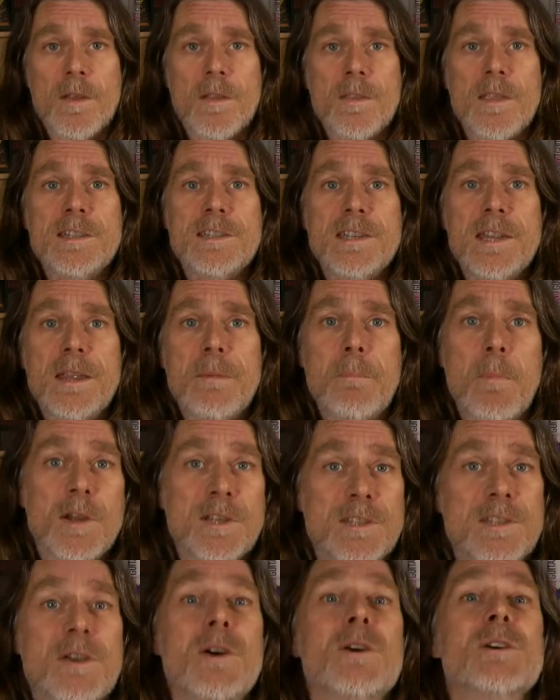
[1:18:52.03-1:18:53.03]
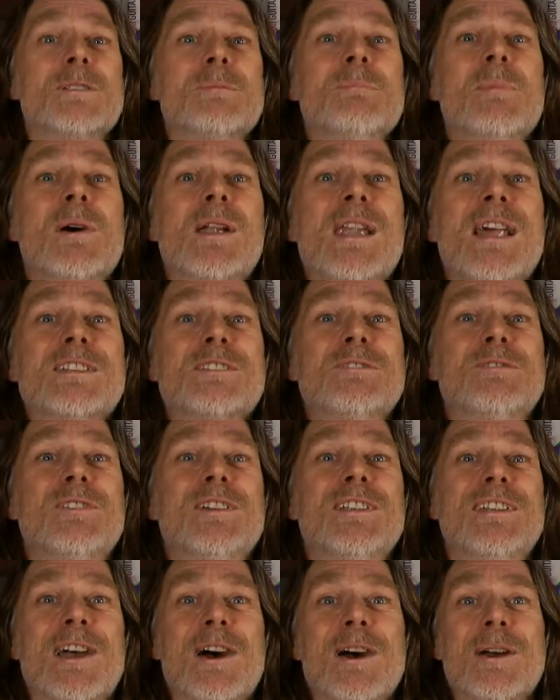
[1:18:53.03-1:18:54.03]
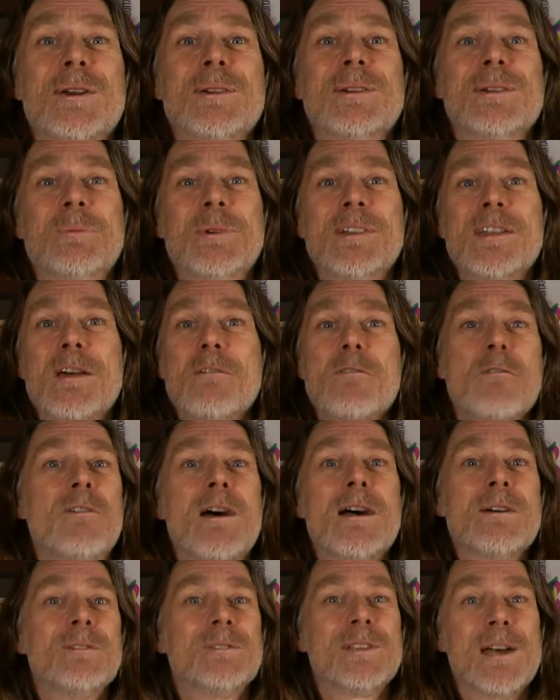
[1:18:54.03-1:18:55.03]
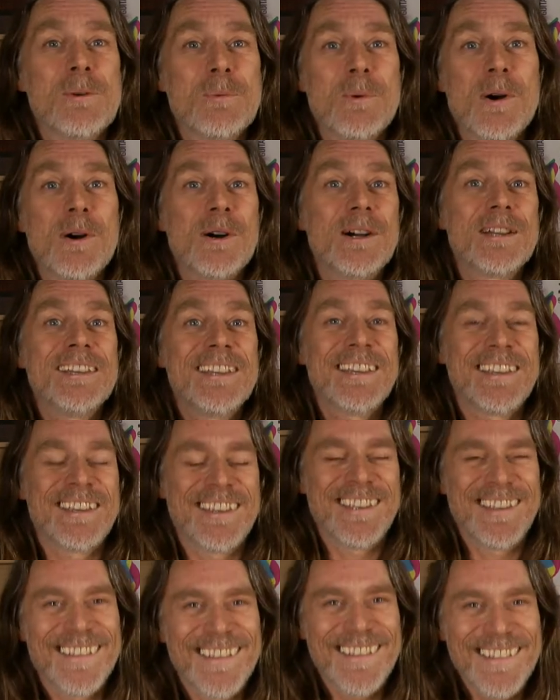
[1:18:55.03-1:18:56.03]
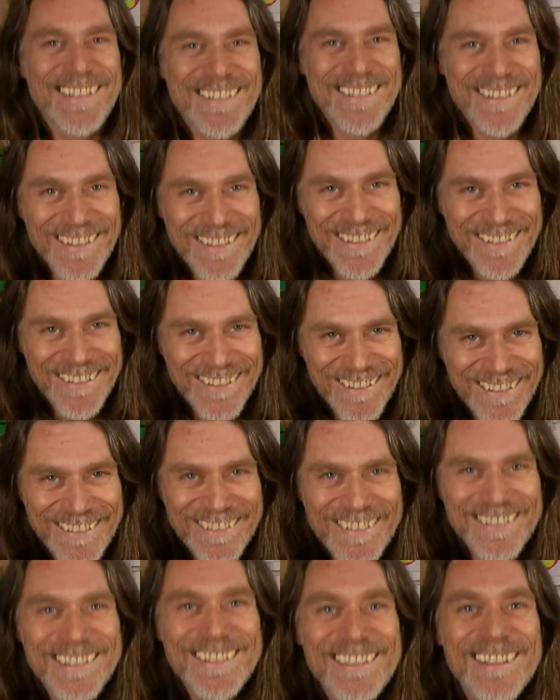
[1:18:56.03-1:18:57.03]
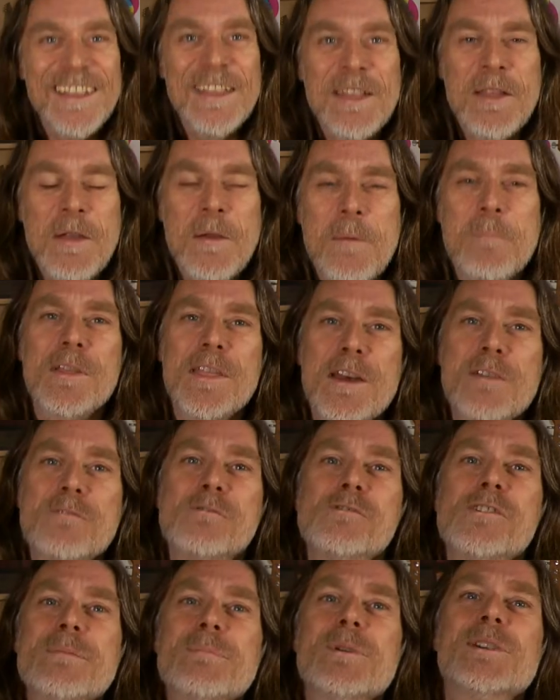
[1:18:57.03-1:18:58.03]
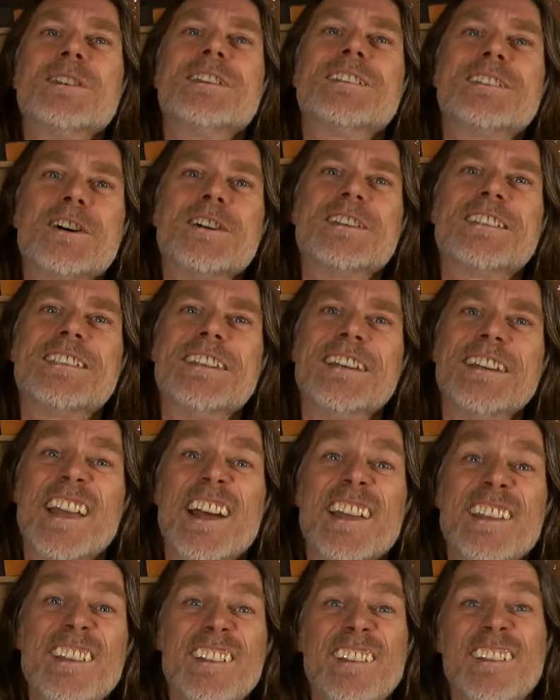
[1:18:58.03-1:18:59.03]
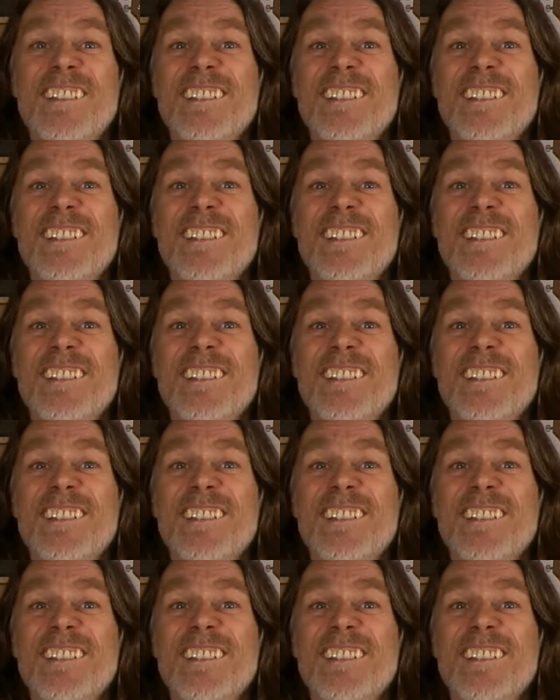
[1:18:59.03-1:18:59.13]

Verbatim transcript: They demonetized my last video. We never found out why, but they've remonetized it again.